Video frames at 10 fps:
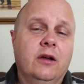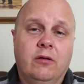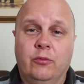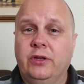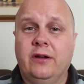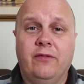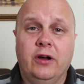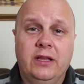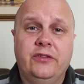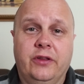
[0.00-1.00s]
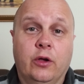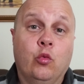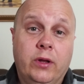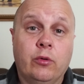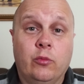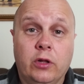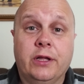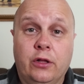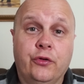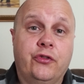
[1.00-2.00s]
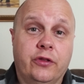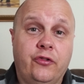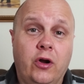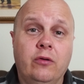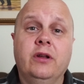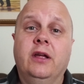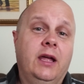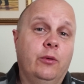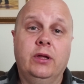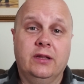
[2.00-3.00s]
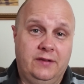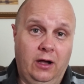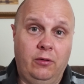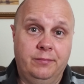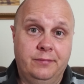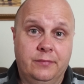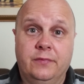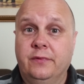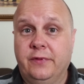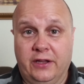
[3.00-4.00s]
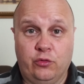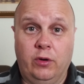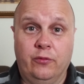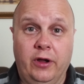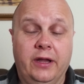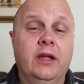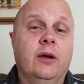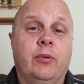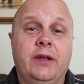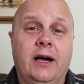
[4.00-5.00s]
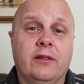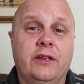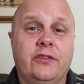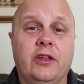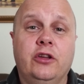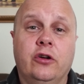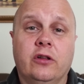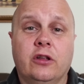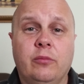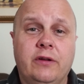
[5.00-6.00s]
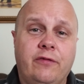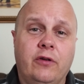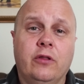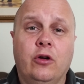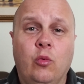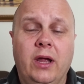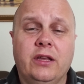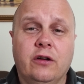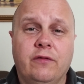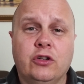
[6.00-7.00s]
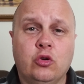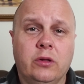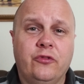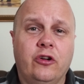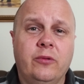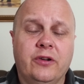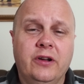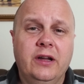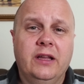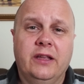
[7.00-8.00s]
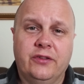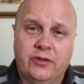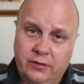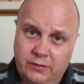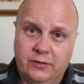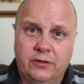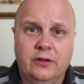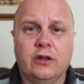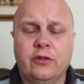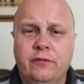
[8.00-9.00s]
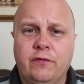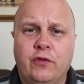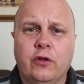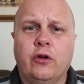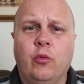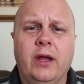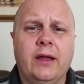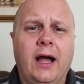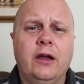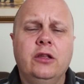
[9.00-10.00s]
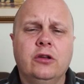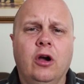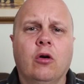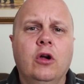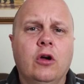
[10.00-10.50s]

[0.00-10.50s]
we did it very easy. We were really close to the drone and we could tell. That's one way. But now let's say you're a little bit further away. Your visual observer is a little further away. How do you know?